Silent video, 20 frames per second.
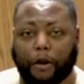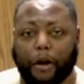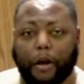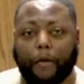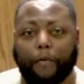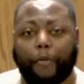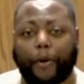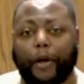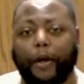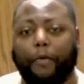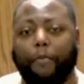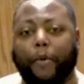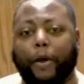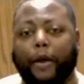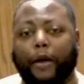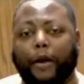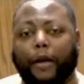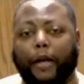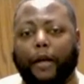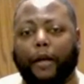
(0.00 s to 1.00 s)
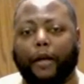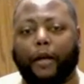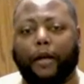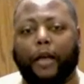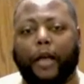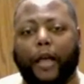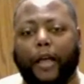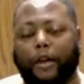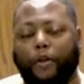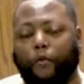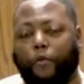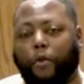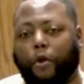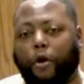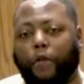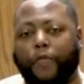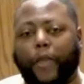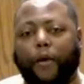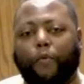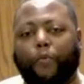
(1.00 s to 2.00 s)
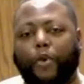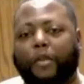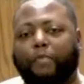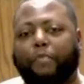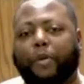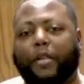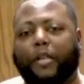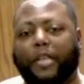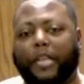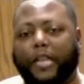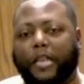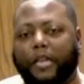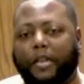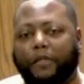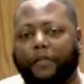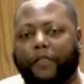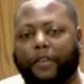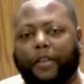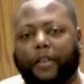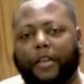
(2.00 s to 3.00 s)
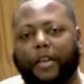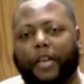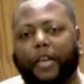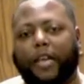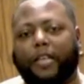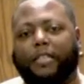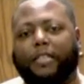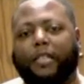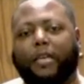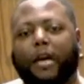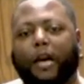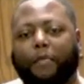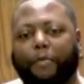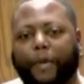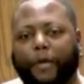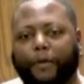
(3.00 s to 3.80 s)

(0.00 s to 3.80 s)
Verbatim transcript: but America and a world that we believe is coming.